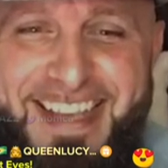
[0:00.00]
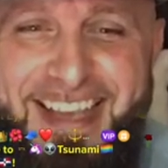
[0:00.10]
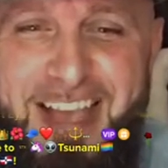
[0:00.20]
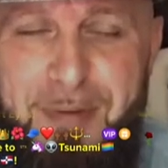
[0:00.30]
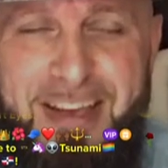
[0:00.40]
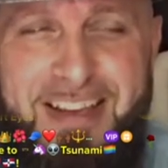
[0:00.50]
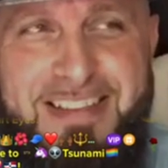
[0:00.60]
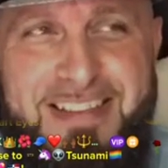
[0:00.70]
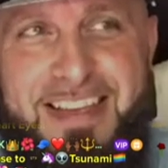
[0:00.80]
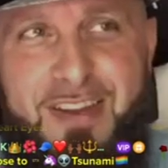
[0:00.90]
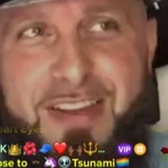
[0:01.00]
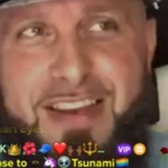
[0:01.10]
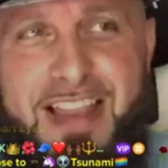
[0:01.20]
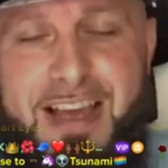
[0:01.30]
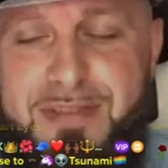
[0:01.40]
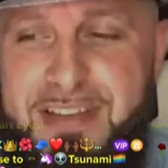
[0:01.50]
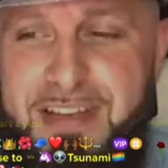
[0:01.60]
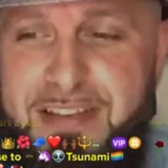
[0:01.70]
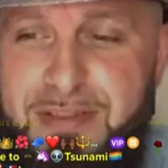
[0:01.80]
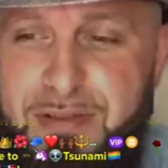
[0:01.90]
I mean, because like I was
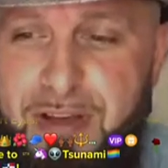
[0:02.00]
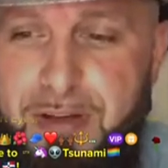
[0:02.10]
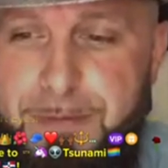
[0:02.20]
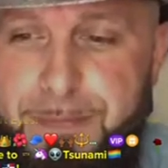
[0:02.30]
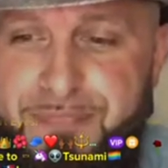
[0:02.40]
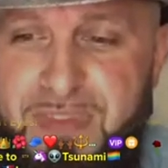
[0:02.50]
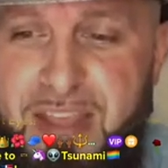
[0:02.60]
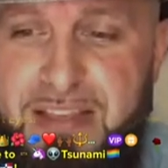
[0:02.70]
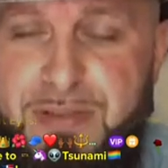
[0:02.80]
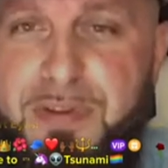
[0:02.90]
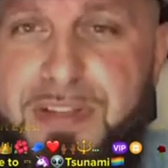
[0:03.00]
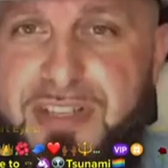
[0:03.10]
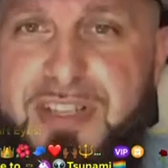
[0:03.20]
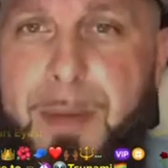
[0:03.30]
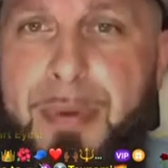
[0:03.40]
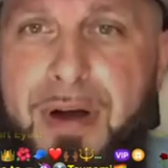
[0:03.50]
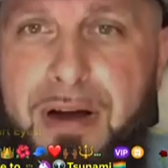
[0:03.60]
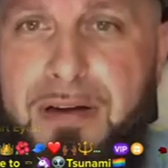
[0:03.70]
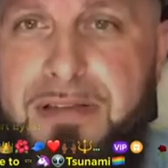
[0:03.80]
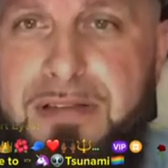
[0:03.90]
saying too, though, it's really just a
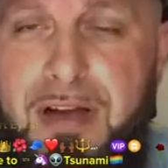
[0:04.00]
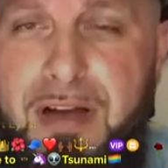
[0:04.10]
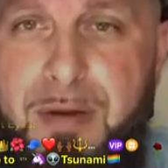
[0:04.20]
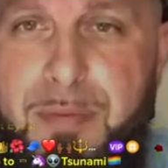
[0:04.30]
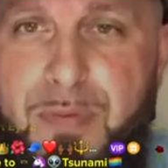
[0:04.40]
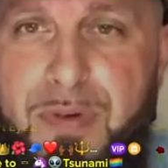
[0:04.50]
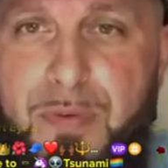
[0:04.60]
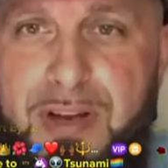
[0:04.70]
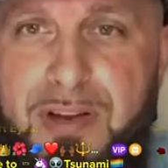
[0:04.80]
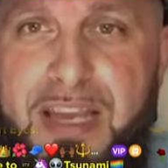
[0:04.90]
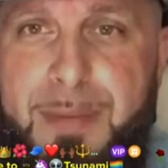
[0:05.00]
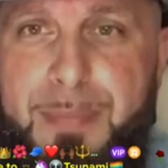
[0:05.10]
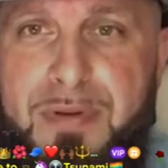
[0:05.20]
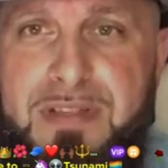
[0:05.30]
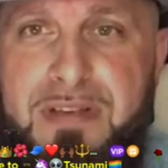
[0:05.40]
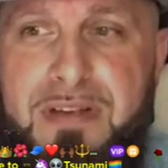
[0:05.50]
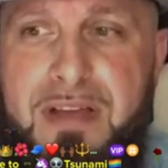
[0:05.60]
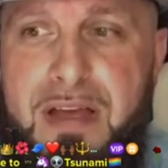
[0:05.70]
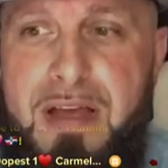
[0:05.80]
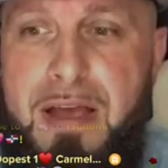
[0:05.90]
part. When you look at a person,
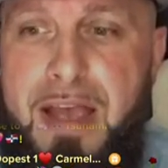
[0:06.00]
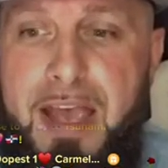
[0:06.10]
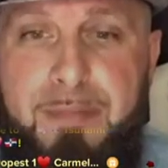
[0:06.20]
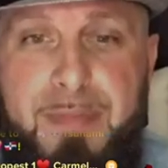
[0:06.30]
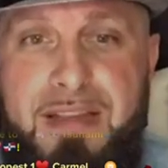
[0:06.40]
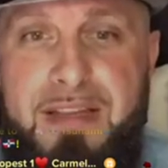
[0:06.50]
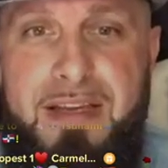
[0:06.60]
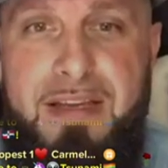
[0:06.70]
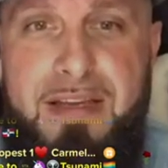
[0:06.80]
admittedly,